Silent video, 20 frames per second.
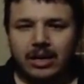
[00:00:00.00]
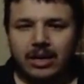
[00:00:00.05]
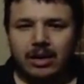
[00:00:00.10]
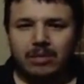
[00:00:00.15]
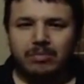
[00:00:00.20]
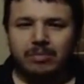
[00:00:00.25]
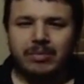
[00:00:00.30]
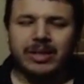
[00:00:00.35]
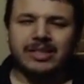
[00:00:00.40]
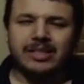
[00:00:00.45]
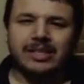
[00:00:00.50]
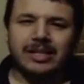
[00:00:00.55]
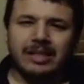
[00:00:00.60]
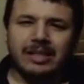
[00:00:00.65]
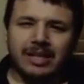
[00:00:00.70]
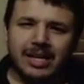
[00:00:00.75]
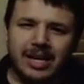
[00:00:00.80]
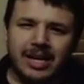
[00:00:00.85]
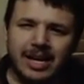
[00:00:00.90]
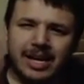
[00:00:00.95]
but
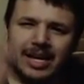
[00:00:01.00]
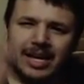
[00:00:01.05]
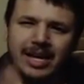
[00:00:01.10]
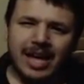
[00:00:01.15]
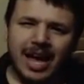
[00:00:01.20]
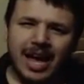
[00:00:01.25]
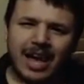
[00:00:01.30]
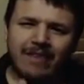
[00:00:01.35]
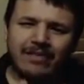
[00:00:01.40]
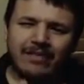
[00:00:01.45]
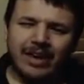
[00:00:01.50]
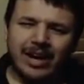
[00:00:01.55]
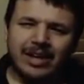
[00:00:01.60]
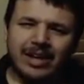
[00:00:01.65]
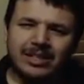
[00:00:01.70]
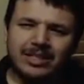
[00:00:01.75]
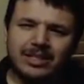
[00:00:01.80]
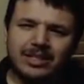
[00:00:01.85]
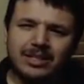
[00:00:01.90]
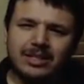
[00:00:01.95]
he gave
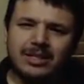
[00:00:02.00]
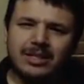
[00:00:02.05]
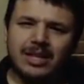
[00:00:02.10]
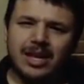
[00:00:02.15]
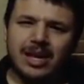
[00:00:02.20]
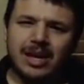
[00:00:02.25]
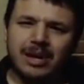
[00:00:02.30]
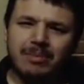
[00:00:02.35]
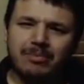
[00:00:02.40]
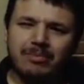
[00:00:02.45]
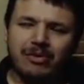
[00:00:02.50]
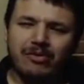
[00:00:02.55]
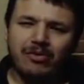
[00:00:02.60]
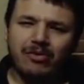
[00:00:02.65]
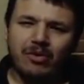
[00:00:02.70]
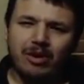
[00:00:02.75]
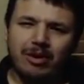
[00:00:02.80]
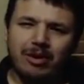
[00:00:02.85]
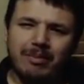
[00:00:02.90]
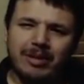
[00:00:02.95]
us the
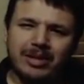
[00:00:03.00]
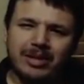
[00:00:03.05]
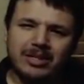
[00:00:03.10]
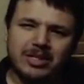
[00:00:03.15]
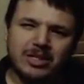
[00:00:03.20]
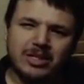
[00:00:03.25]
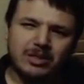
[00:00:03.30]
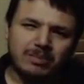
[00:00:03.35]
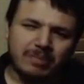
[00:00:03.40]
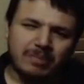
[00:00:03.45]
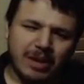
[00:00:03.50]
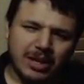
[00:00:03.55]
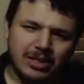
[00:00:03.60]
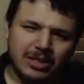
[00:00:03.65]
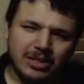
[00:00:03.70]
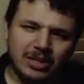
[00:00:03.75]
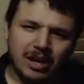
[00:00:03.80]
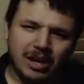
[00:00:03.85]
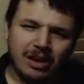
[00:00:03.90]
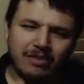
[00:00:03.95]
performance
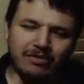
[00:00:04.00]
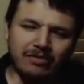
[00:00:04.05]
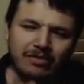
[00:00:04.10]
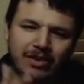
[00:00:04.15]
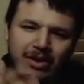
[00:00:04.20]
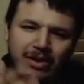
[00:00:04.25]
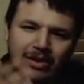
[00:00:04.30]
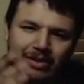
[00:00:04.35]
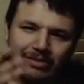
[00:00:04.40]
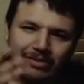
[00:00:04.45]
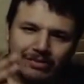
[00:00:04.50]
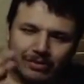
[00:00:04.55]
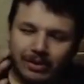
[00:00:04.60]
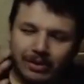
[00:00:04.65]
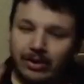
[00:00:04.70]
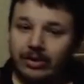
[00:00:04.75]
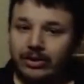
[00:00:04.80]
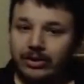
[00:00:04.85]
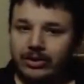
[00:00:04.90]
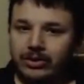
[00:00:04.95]
based off of
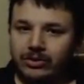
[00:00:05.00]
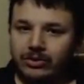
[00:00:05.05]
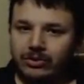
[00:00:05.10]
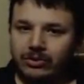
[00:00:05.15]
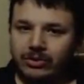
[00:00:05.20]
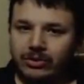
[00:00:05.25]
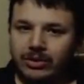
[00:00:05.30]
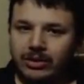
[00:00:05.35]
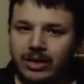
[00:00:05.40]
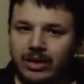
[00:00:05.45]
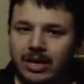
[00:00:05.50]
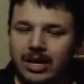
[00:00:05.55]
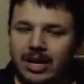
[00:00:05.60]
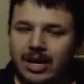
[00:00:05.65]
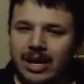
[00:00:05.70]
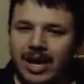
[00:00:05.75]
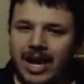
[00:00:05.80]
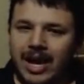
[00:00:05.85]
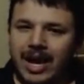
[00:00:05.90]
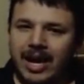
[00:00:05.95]
rehearsals,
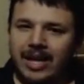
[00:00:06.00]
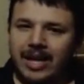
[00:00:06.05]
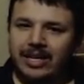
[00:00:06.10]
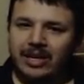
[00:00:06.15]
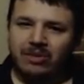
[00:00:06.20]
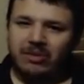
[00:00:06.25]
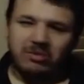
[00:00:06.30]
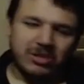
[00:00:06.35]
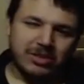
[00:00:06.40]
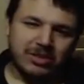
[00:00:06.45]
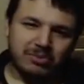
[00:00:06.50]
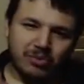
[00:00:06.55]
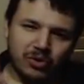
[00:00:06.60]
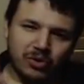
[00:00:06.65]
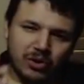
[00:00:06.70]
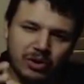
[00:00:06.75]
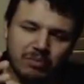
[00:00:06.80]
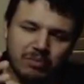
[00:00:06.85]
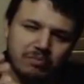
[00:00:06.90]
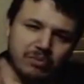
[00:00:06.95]
and it was
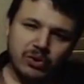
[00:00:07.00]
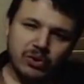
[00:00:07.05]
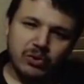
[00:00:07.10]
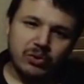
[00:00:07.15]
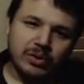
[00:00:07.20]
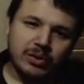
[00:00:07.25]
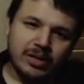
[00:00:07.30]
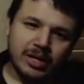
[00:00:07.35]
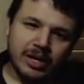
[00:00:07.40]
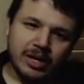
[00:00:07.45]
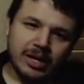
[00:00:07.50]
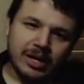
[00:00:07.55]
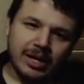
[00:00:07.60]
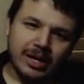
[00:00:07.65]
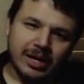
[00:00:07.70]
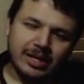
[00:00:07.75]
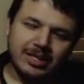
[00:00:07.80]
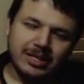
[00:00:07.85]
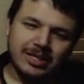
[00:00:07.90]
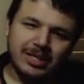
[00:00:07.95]
more moody,
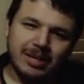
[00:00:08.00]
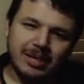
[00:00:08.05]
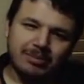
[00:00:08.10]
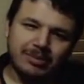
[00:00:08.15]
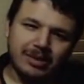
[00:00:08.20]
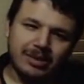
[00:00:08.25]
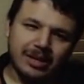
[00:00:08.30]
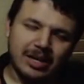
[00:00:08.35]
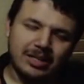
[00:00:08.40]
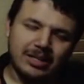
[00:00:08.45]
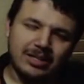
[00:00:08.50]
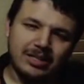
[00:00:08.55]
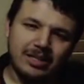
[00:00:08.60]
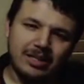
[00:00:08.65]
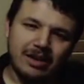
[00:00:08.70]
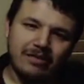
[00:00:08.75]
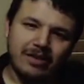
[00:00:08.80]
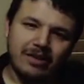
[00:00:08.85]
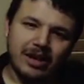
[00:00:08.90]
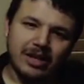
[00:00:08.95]
except less
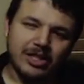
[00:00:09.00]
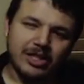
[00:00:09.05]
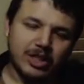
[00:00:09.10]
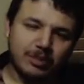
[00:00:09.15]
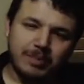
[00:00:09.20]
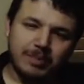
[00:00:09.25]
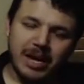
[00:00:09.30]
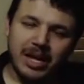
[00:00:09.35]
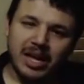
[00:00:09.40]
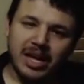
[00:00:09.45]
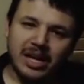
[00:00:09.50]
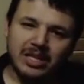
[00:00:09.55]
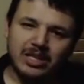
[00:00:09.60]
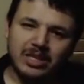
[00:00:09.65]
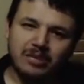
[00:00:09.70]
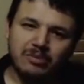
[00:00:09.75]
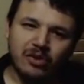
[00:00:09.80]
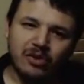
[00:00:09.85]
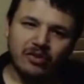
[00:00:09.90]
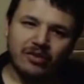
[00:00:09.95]
of a
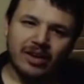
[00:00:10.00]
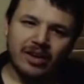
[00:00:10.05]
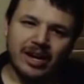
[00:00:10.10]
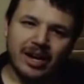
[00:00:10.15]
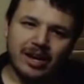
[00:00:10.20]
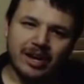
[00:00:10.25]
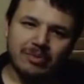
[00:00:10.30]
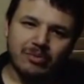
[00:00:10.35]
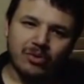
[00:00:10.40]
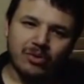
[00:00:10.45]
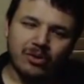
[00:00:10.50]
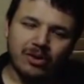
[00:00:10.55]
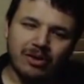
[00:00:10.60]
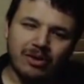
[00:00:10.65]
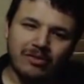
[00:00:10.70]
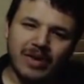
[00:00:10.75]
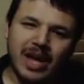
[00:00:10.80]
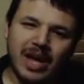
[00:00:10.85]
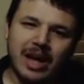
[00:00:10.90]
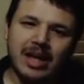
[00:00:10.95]
speakeasy movie and more
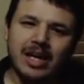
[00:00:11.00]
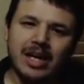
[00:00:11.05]
of a